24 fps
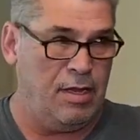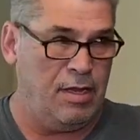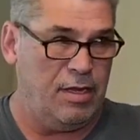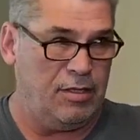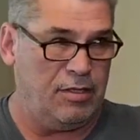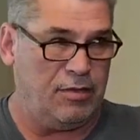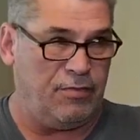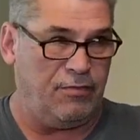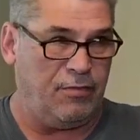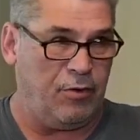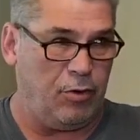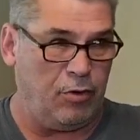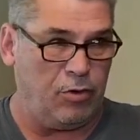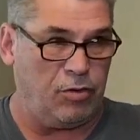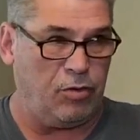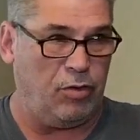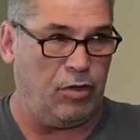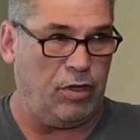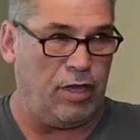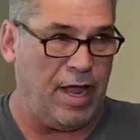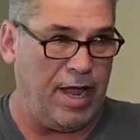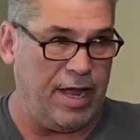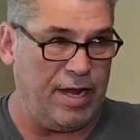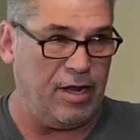It's a
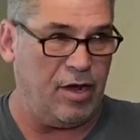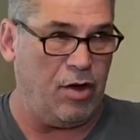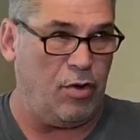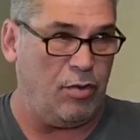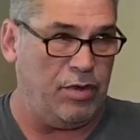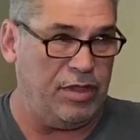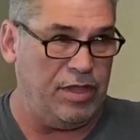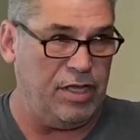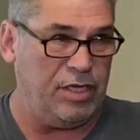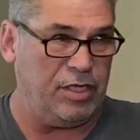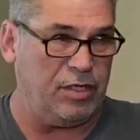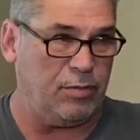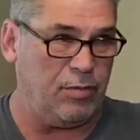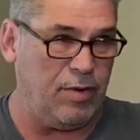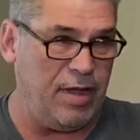vertical line going this